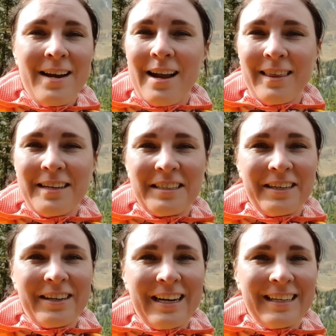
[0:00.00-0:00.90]
Nothing
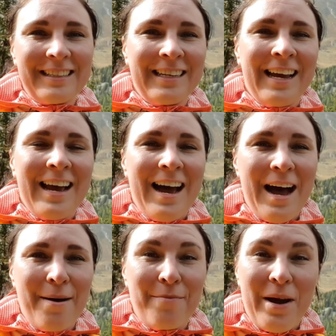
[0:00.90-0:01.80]
serious.
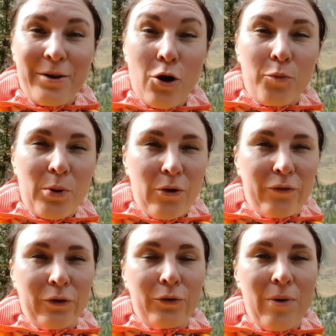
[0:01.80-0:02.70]
My GoPro
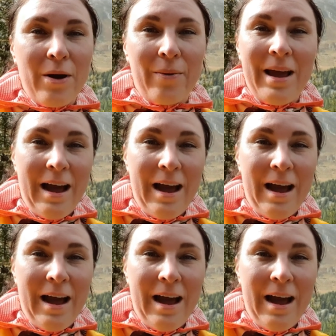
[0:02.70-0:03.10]
flew one way,